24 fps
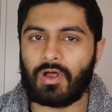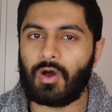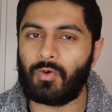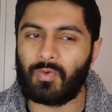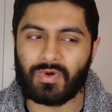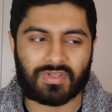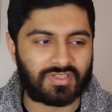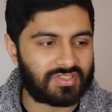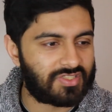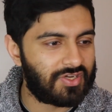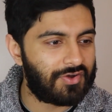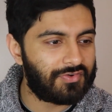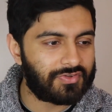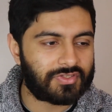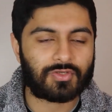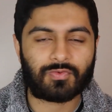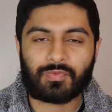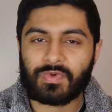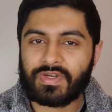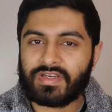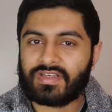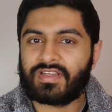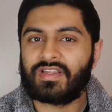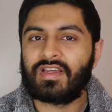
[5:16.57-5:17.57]
I want Chelsea to
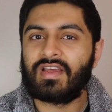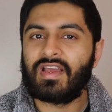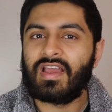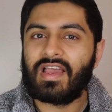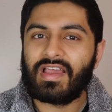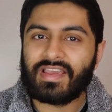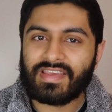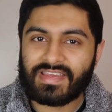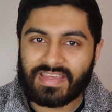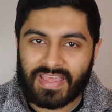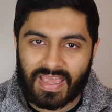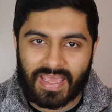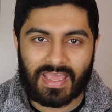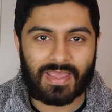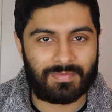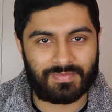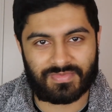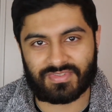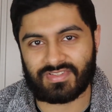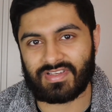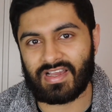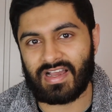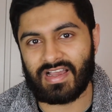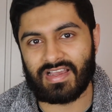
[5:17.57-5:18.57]
win
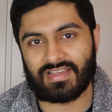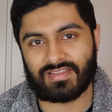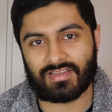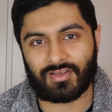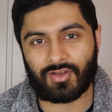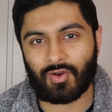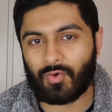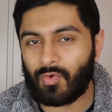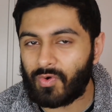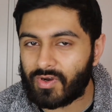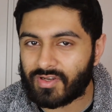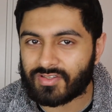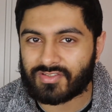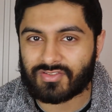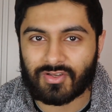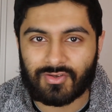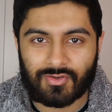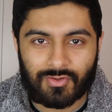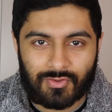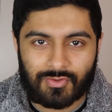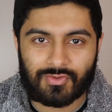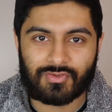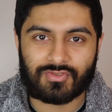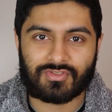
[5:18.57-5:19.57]
games, guys. I don't want us to
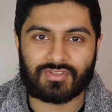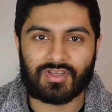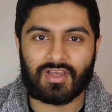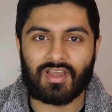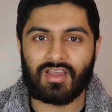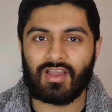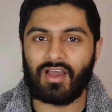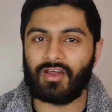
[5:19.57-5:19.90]
lose.